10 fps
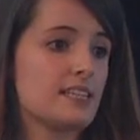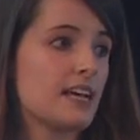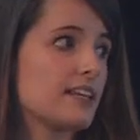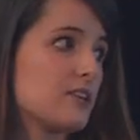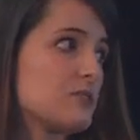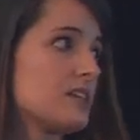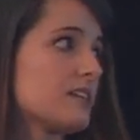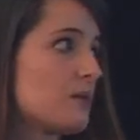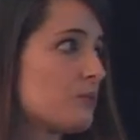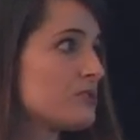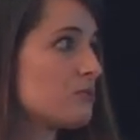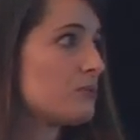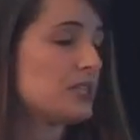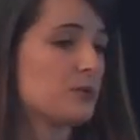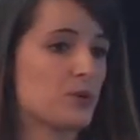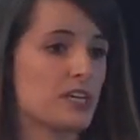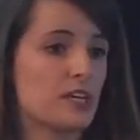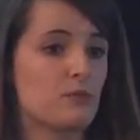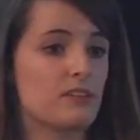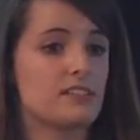that carousel that wasn't really
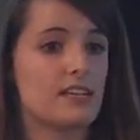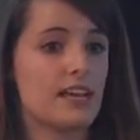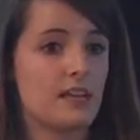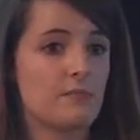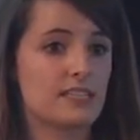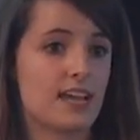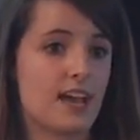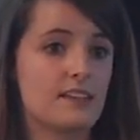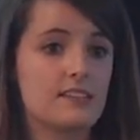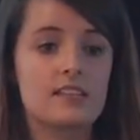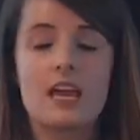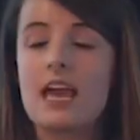working with dynamic tiles